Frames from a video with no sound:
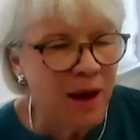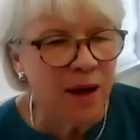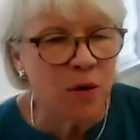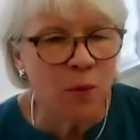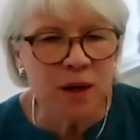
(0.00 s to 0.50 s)

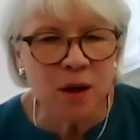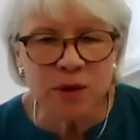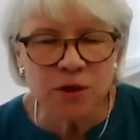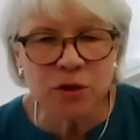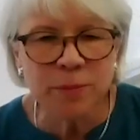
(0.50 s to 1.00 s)
I don't want to go
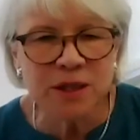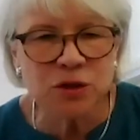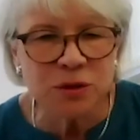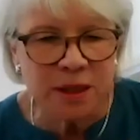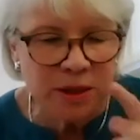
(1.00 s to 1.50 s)
into too
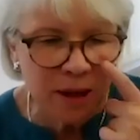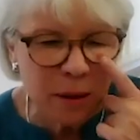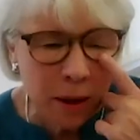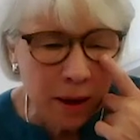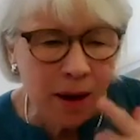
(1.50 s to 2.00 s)
much
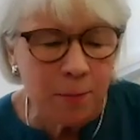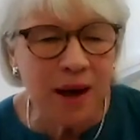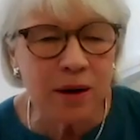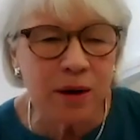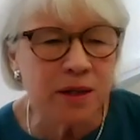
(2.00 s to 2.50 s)
detail
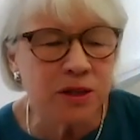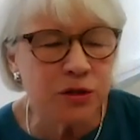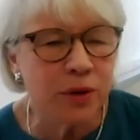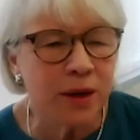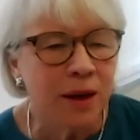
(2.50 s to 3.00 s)
about our
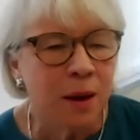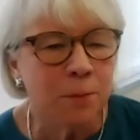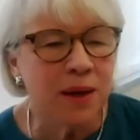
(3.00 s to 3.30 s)
history,